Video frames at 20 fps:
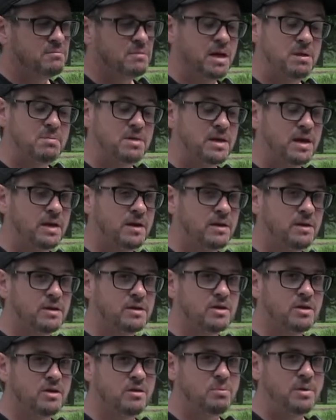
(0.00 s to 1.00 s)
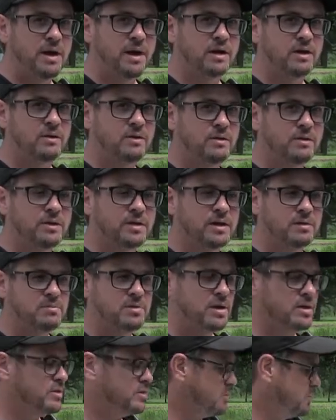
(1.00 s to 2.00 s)
maybe kind of hard to go back on,
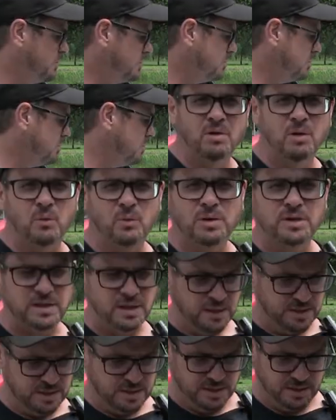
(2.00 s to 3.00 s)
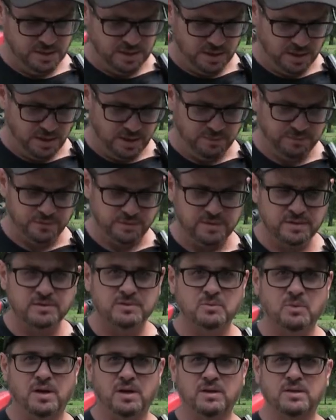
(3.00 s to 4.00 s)
I'm not sure. But we did get it off, and this
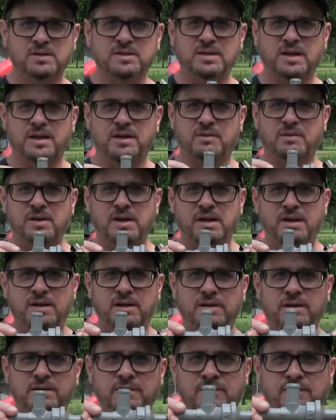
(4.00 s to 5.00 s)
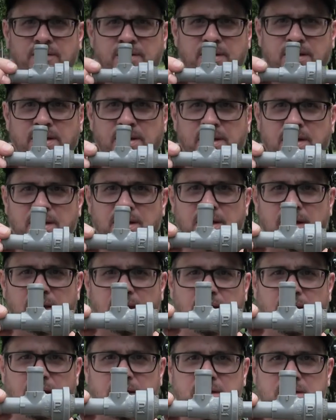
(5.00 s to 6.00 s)
is what it looks like right here.
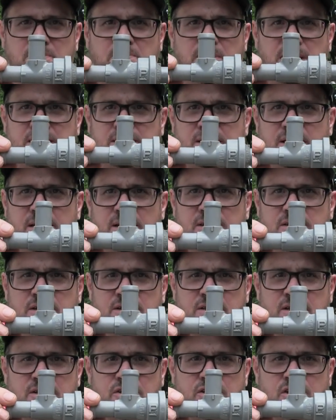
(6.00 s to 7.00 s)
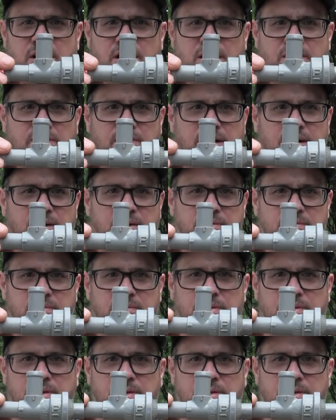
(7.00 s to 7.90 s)
And it's basically just a check valve.